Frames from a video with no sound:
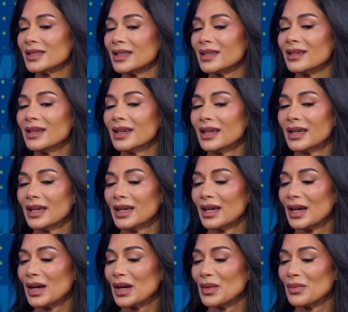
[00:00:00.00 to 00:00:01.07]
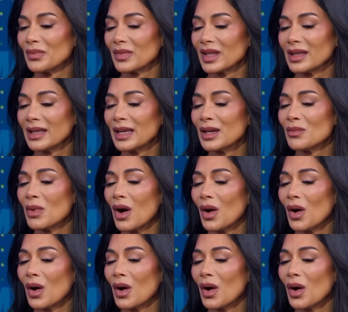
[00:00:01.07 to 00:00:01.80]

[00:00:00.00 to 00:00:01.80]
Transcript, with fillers: And um, Liam